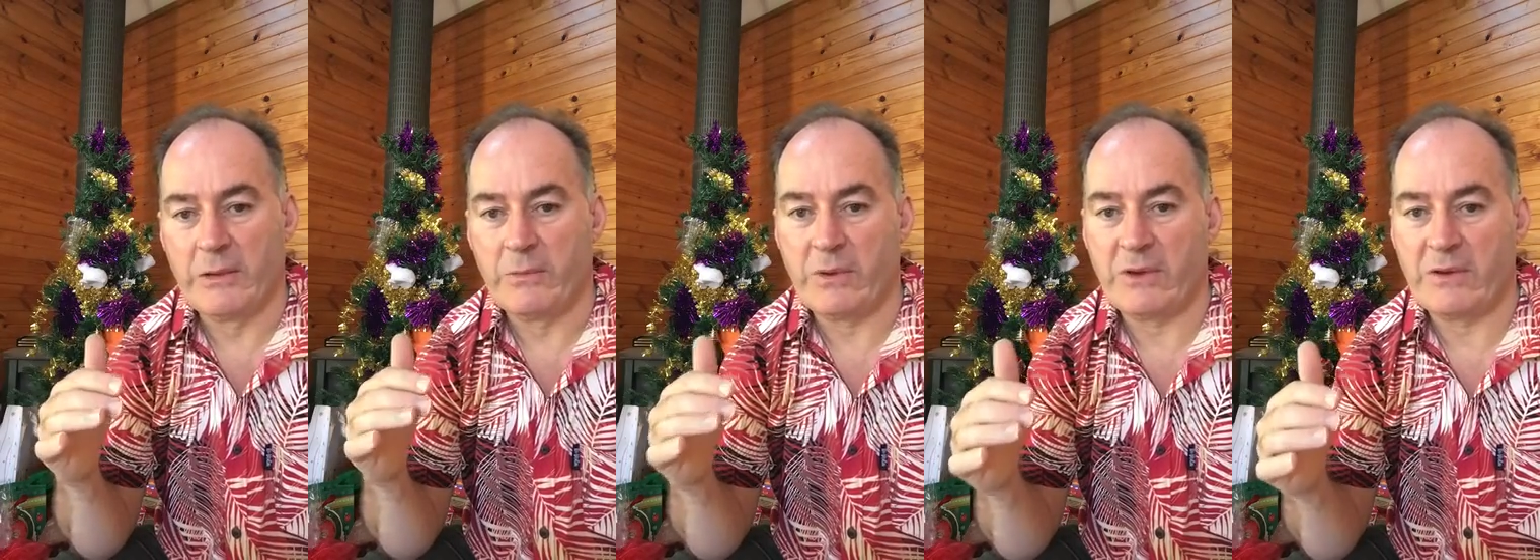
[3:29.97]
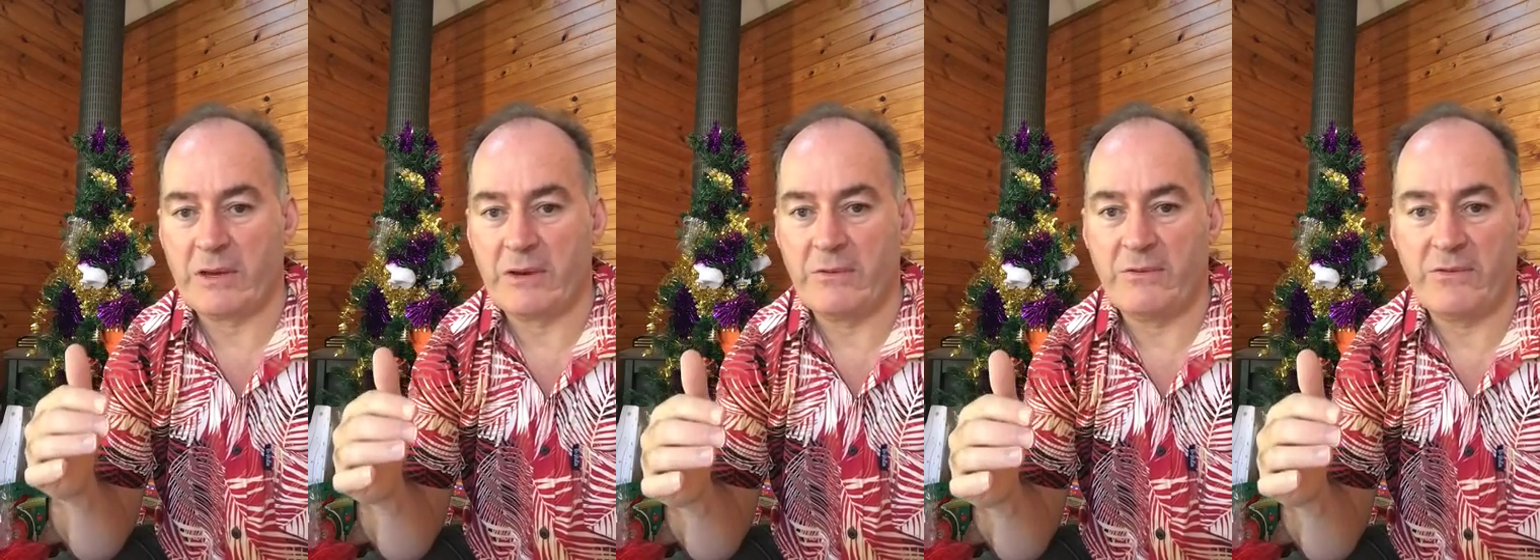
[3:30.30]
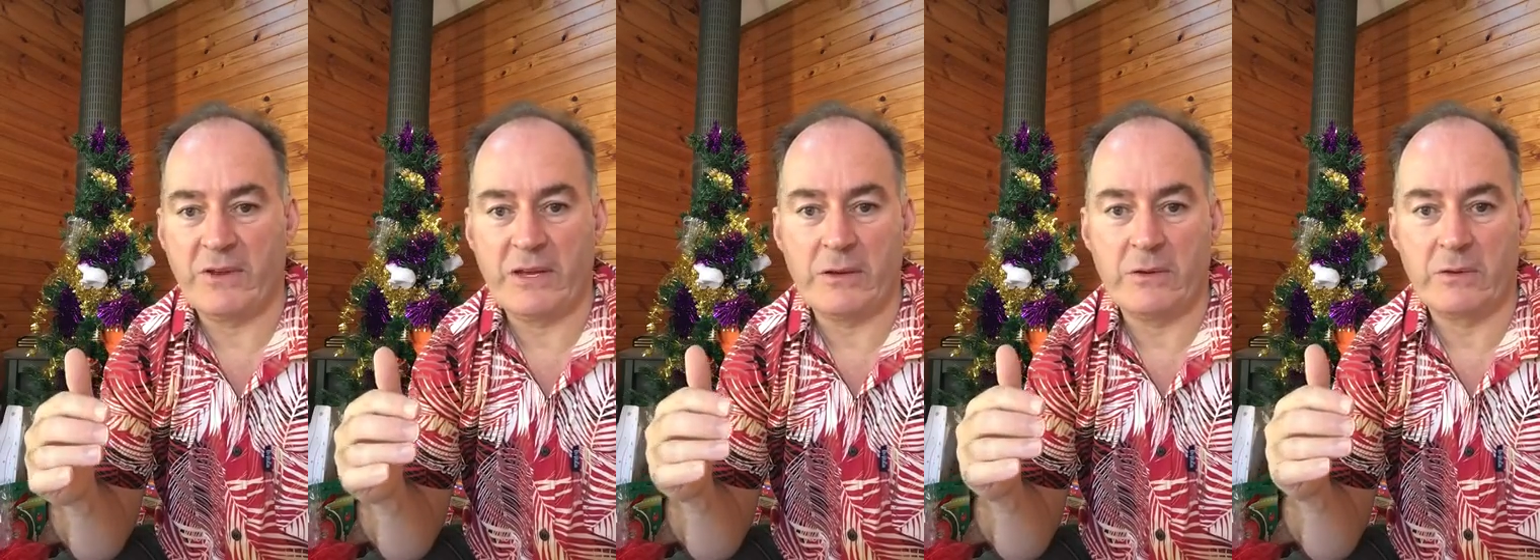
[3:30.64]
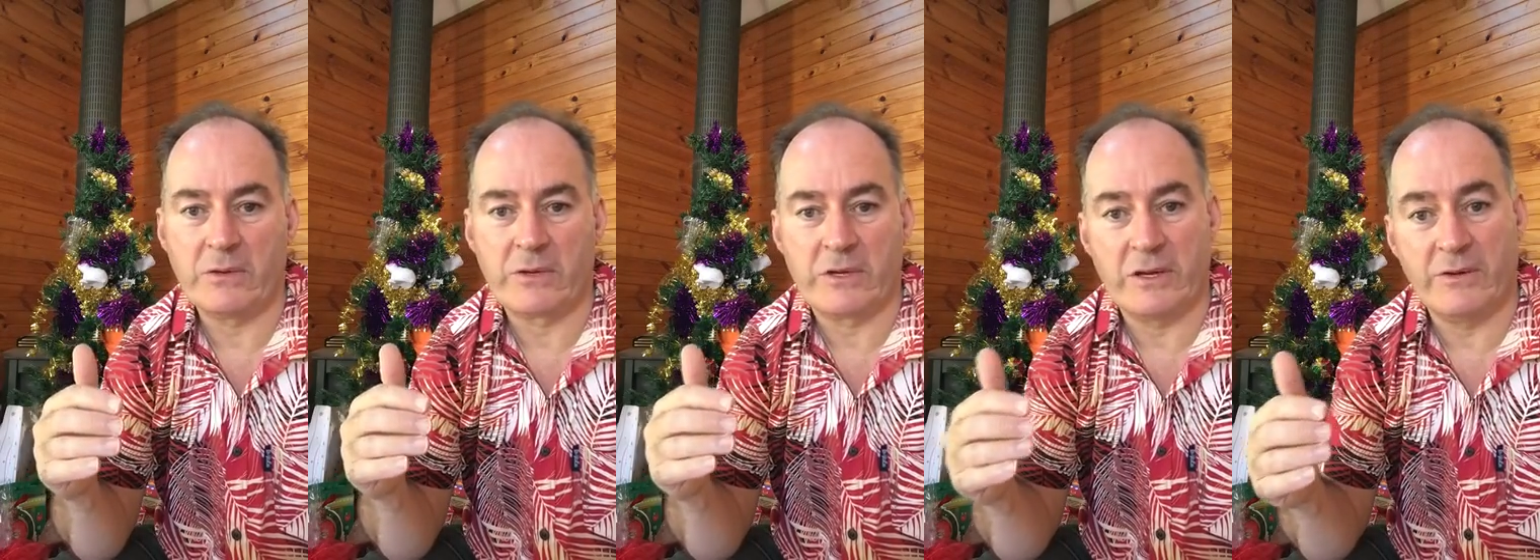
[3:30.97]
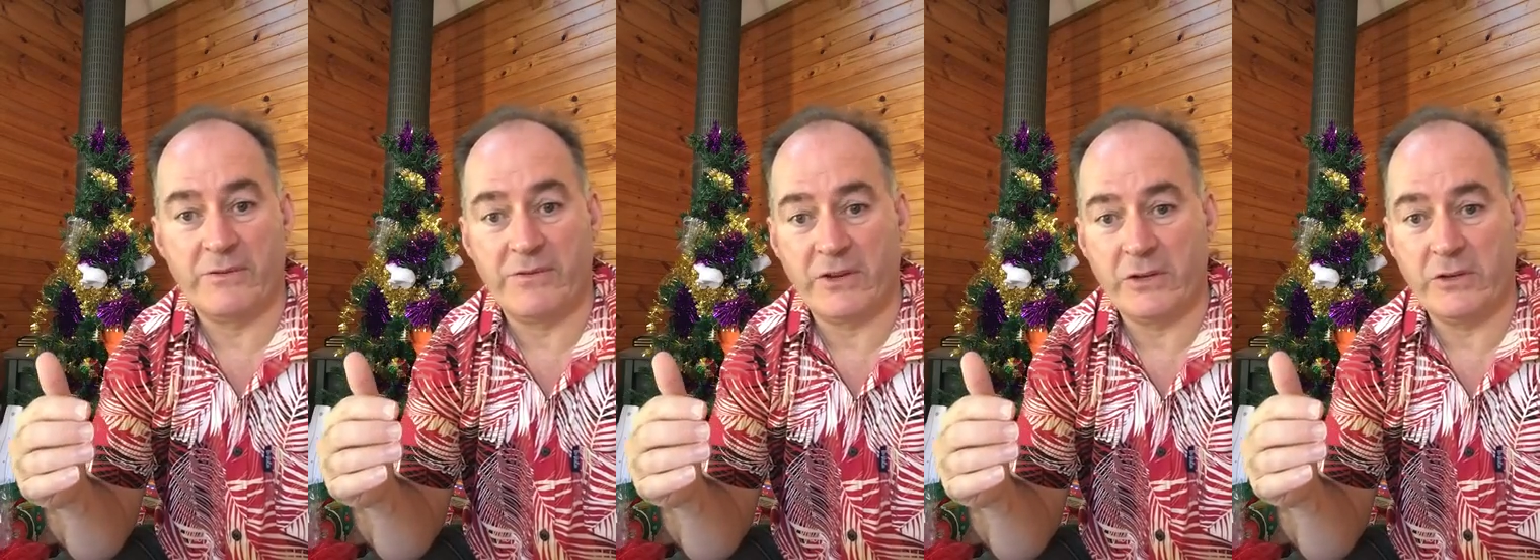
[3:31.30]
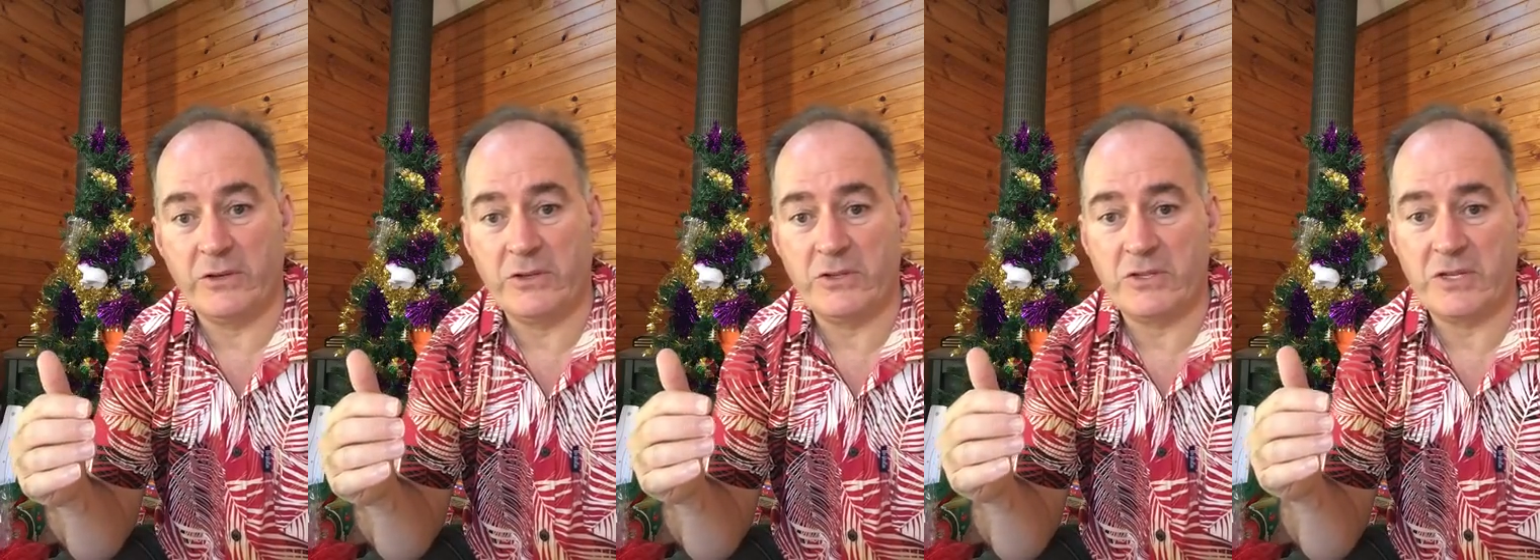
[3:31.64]
we can feel
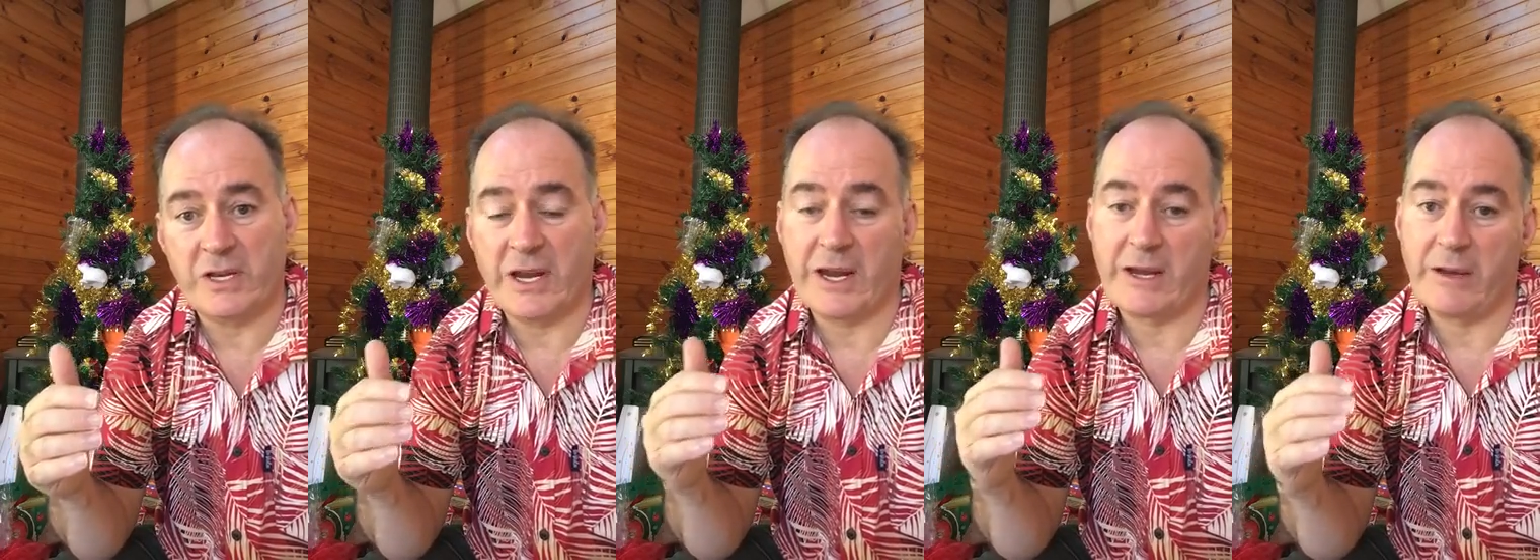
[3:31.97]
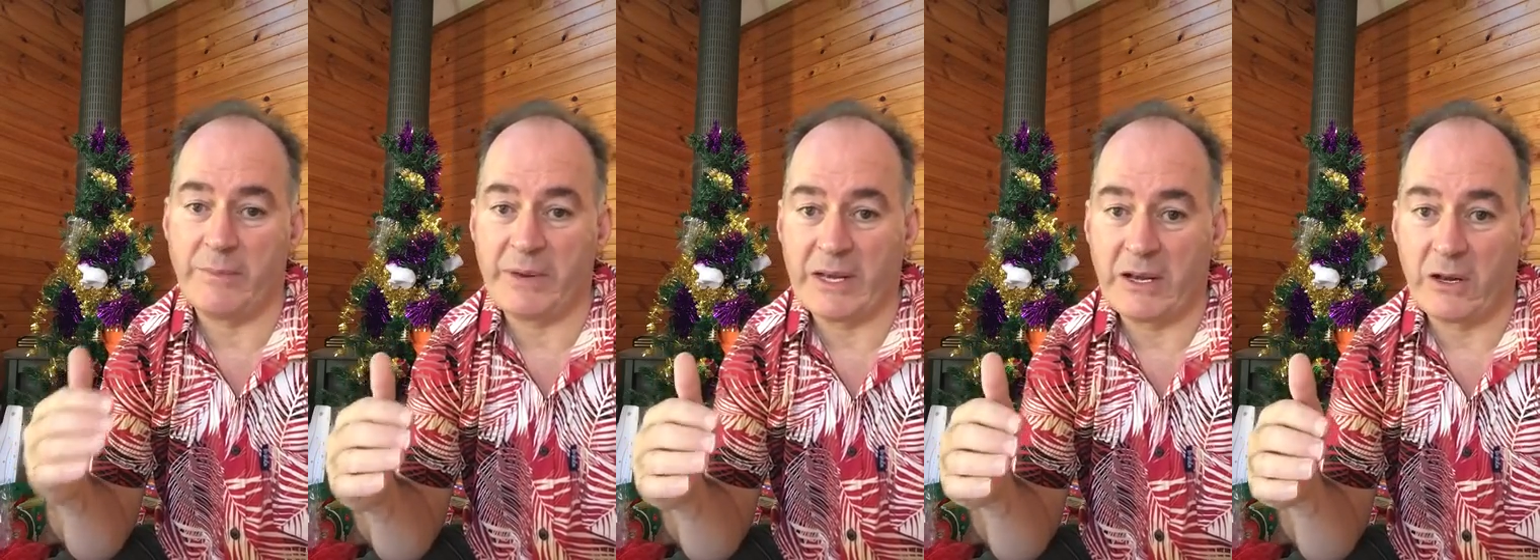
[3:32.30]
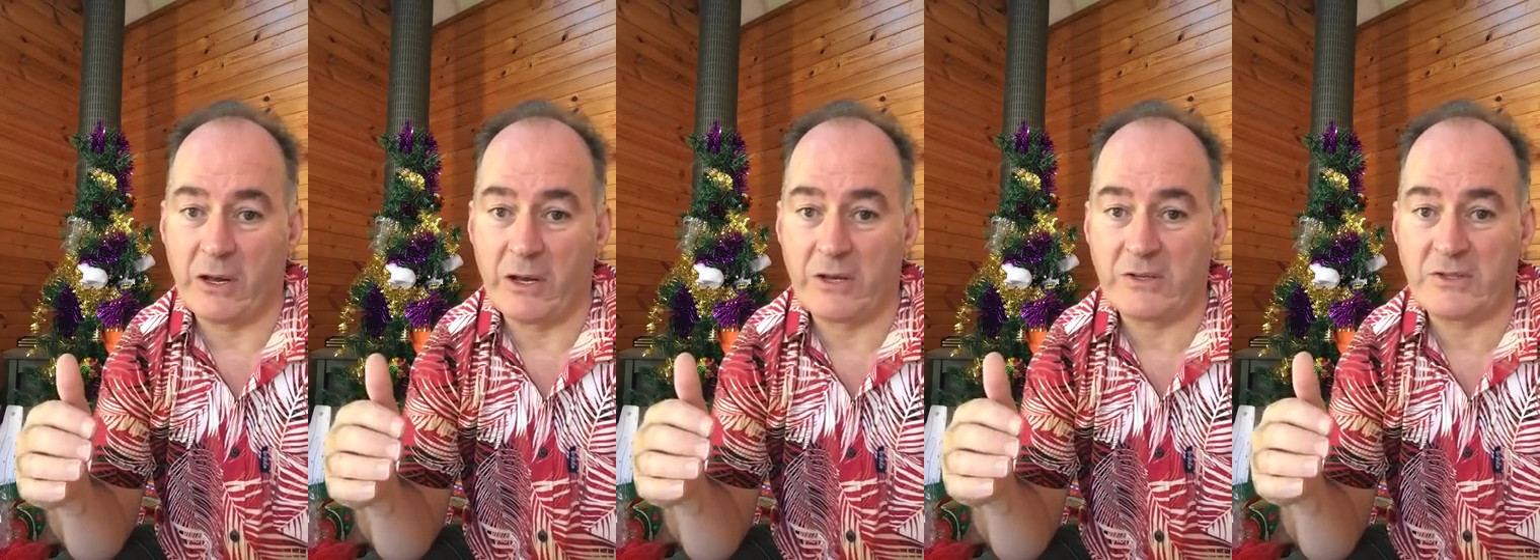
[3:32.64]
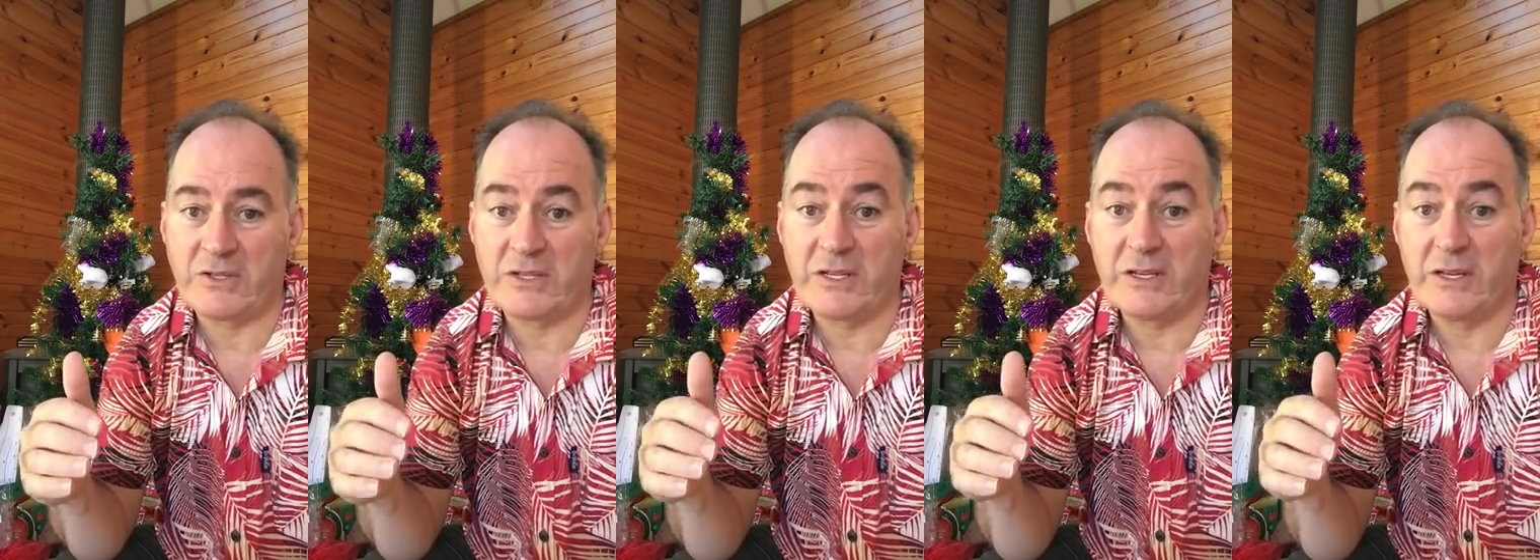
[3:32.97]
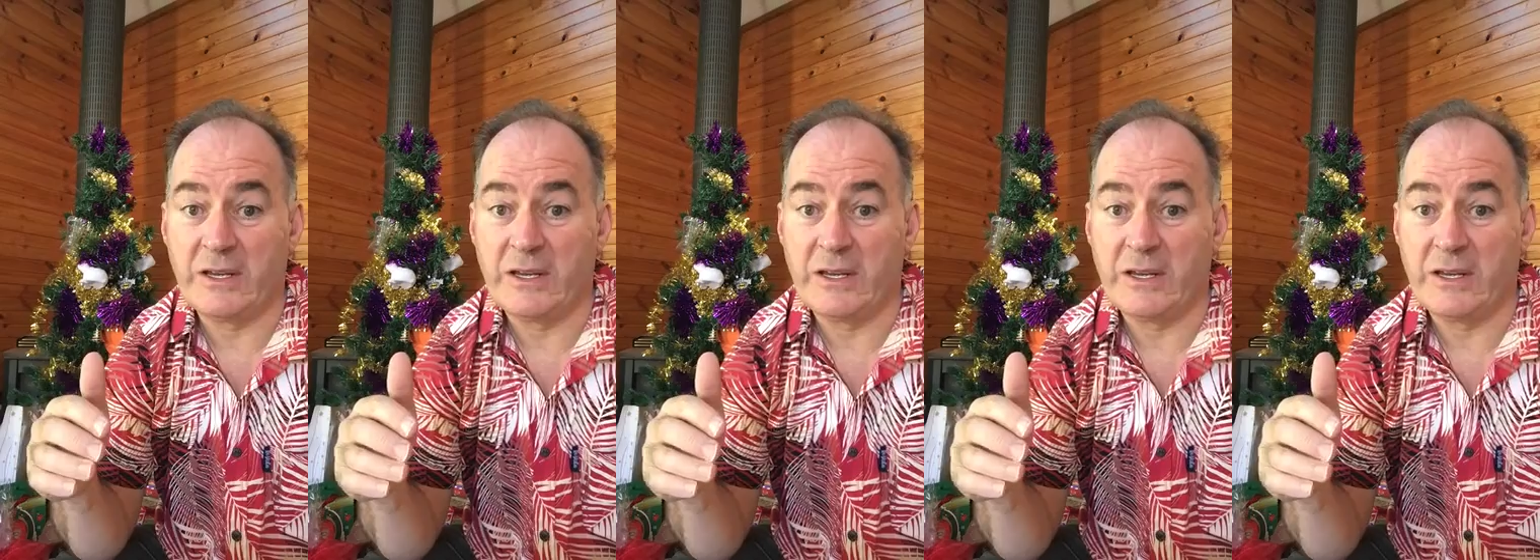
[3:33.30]
confused and a bit lost,